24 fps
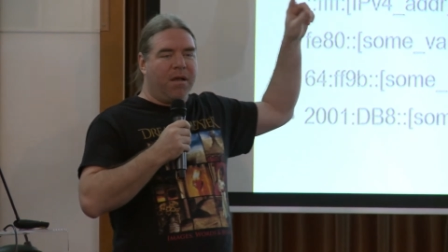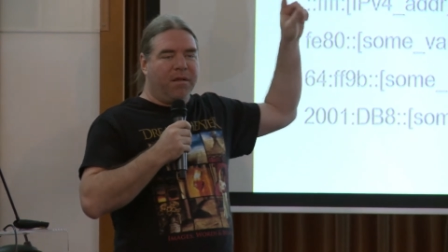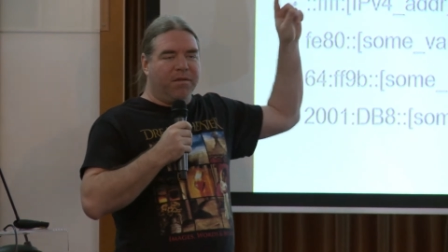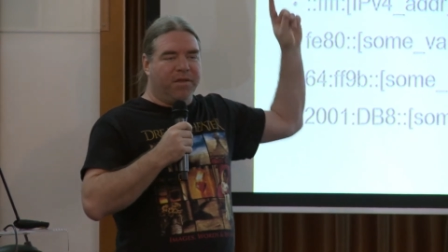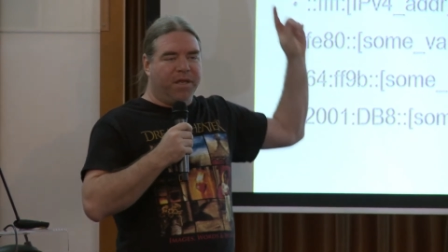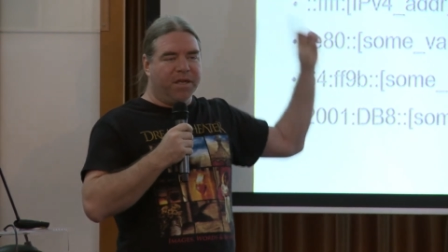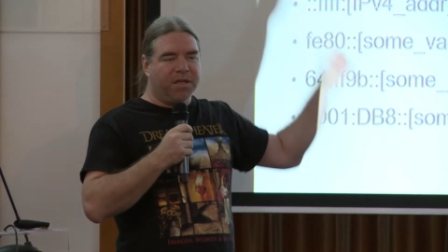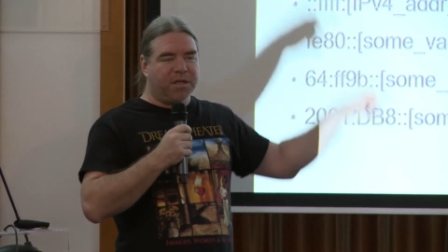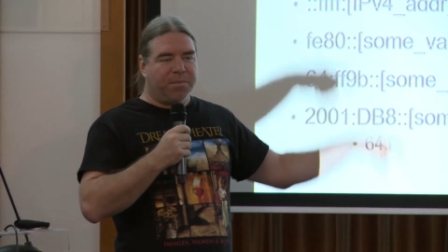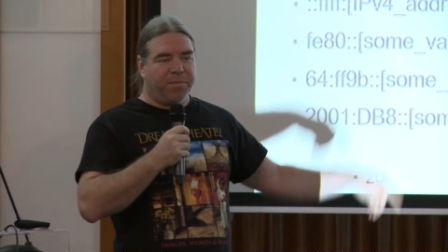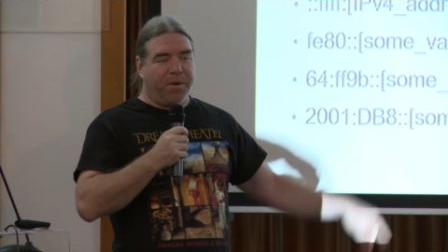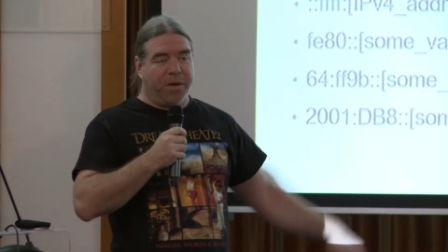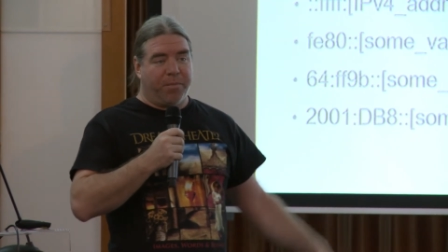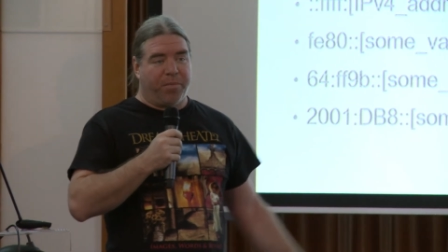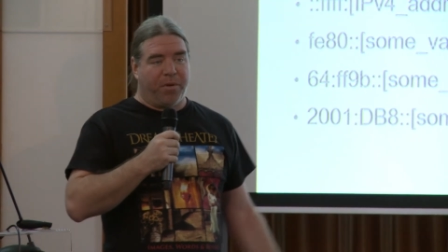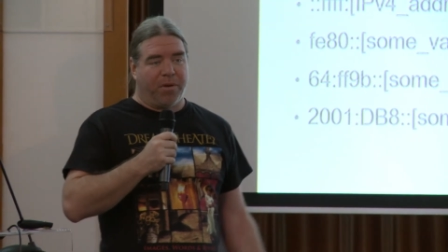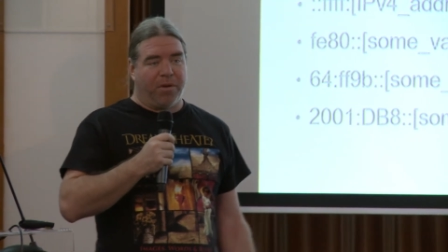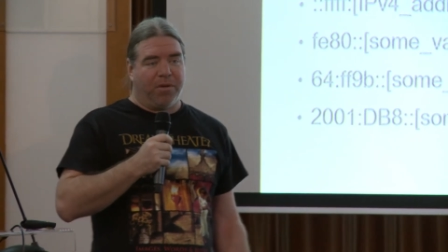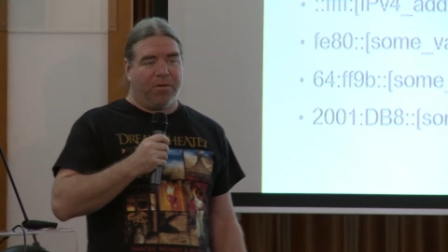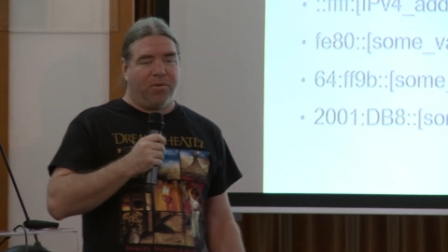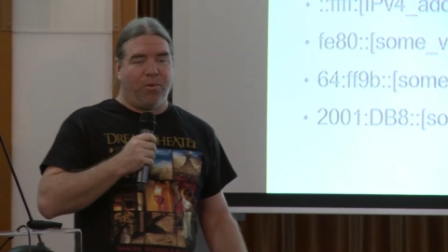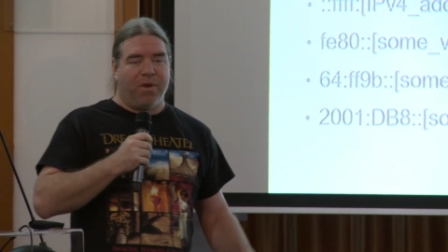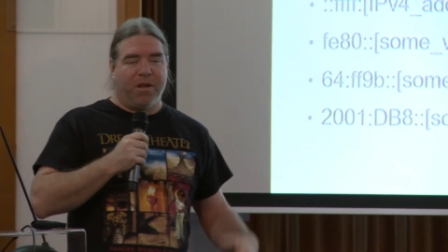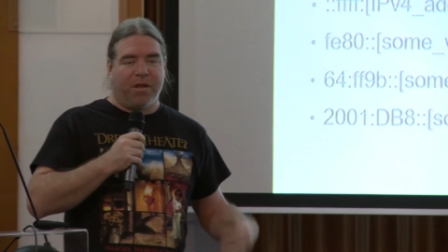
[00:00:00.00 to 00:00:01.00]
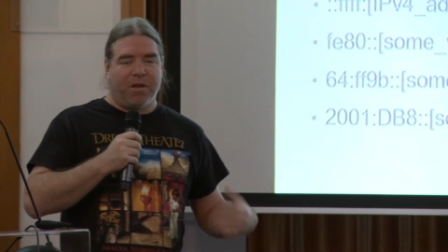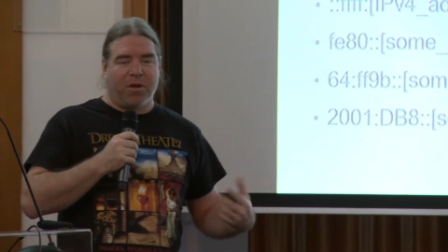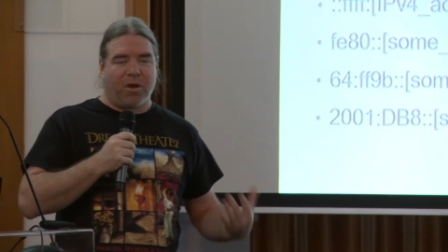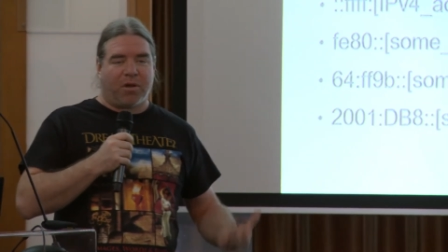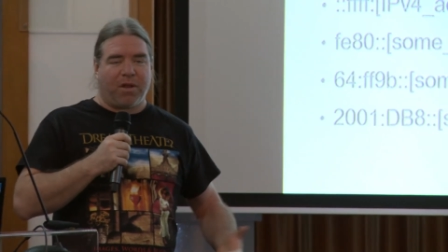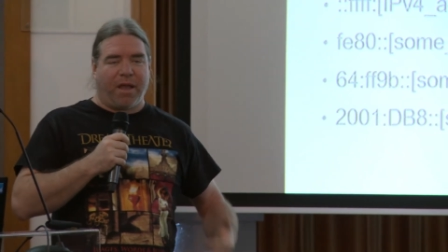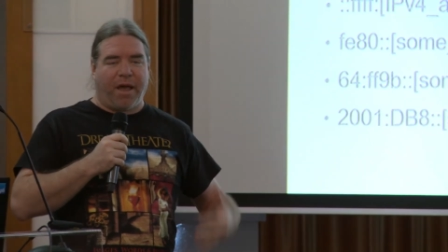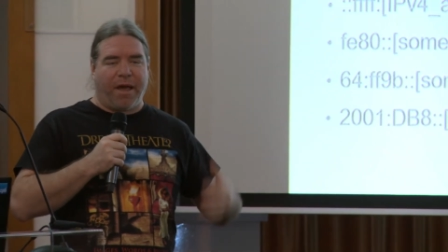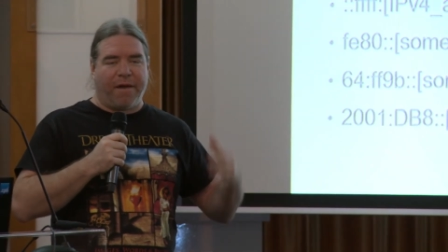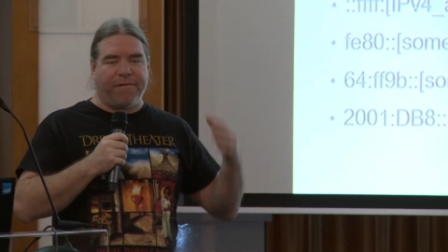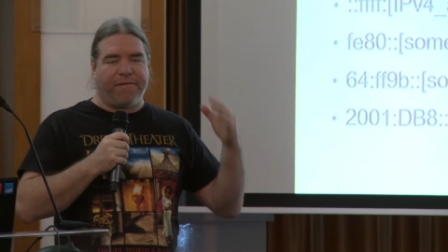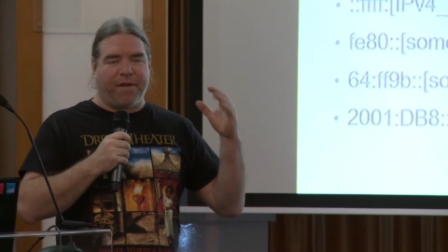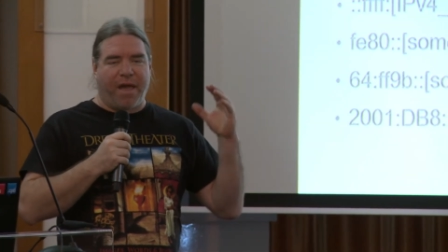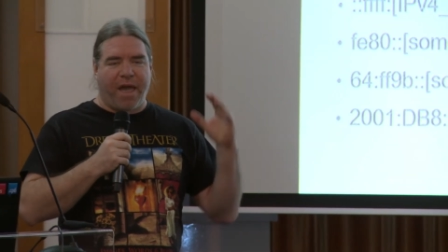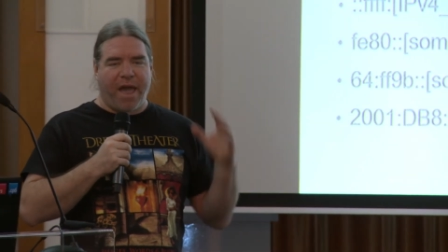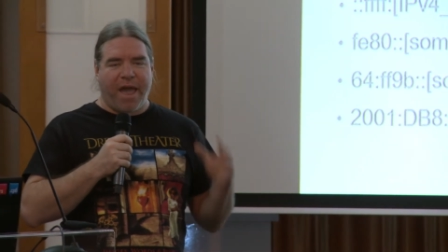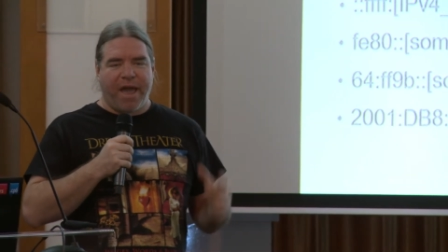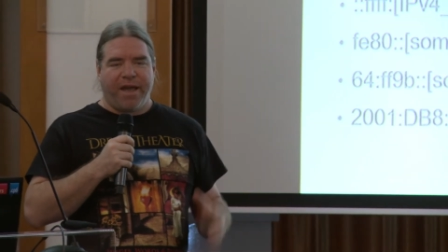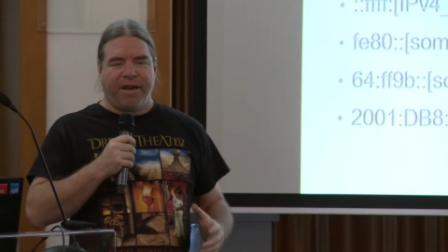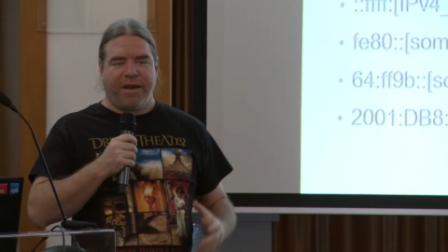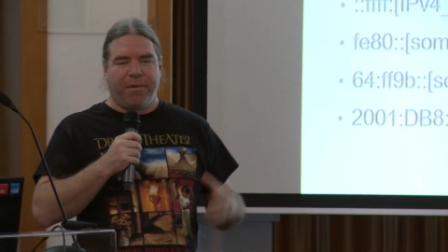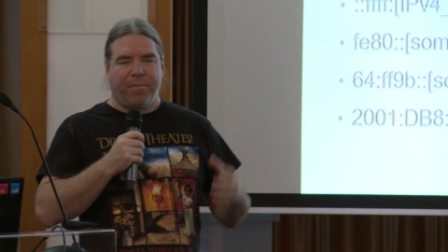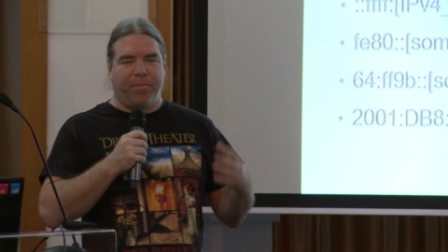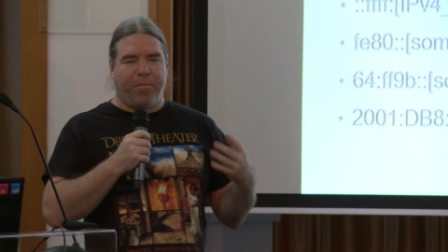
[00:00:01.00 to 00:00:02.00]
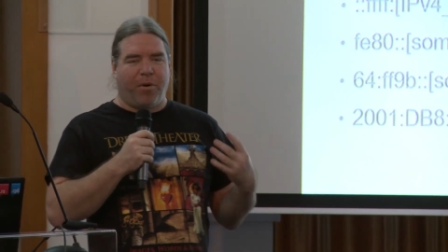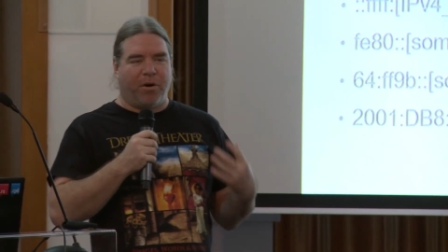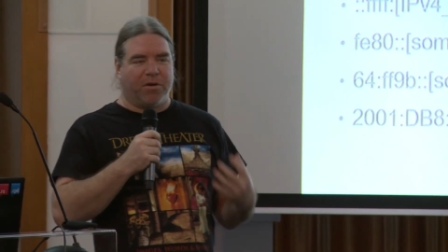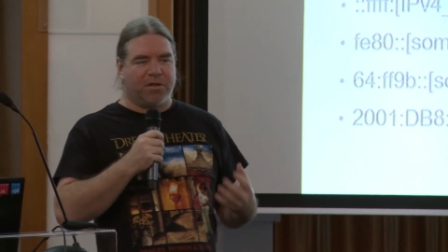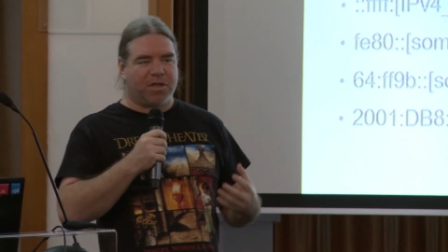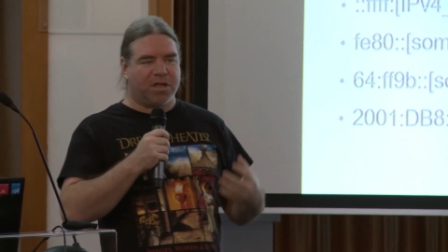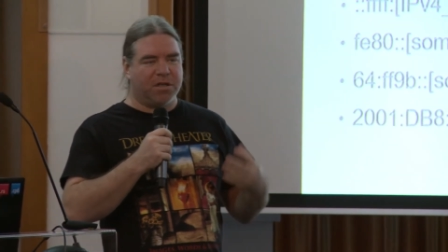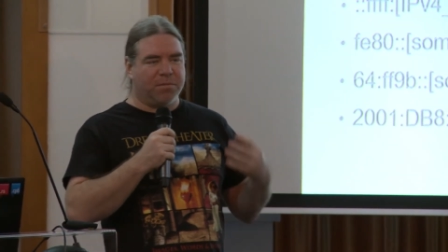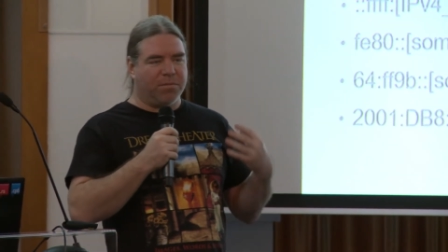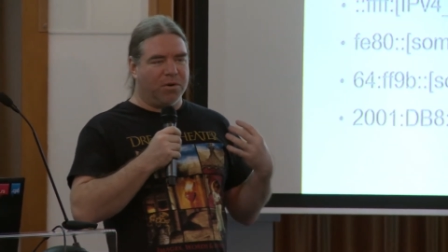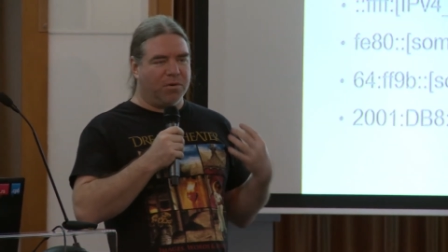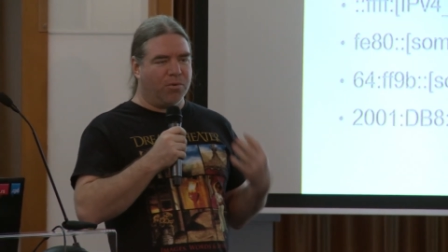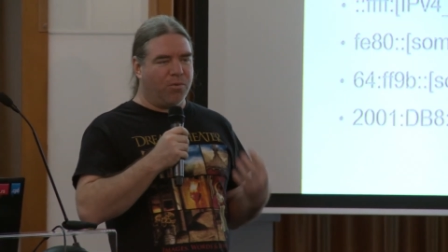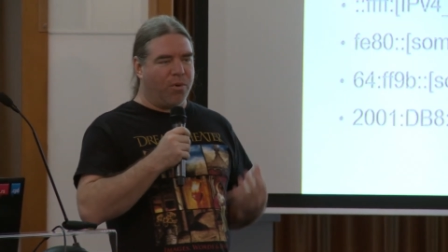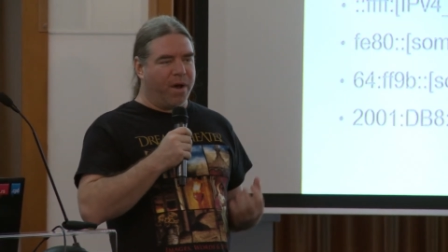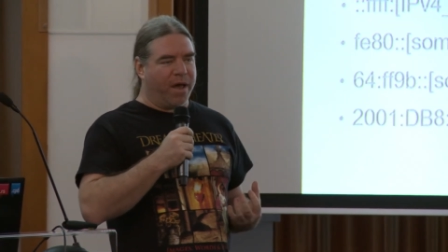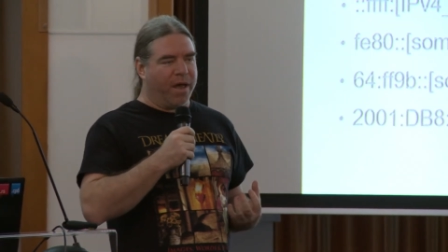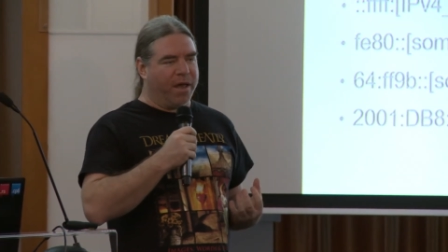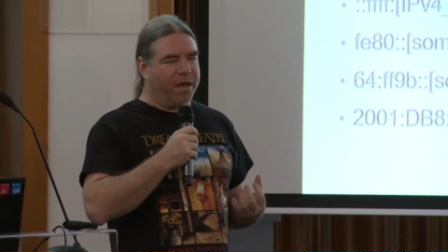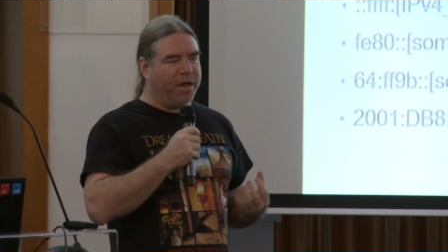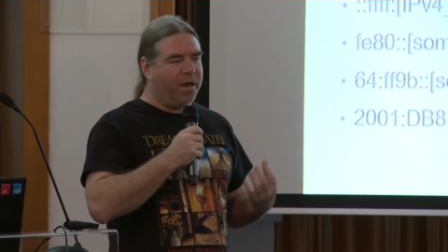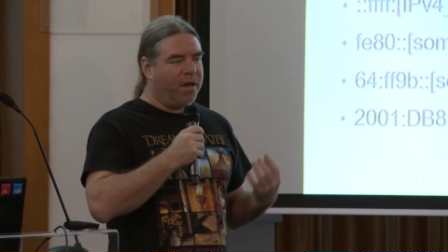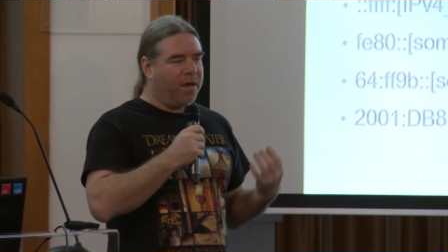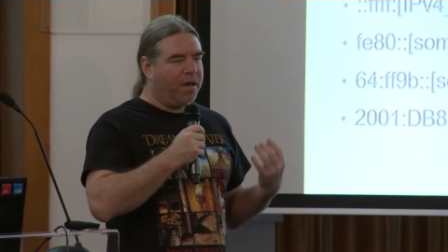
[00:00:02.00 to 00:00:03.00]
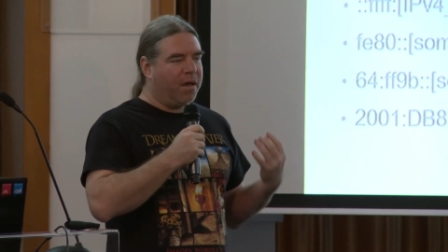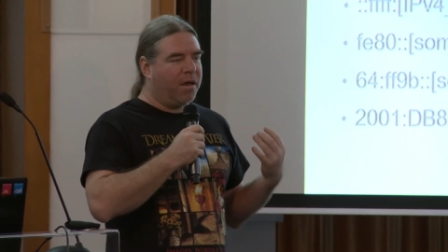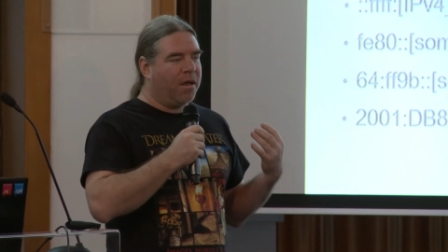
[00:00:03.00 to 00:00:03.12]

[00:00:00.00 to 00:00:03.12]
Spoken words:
these people will not have any possible way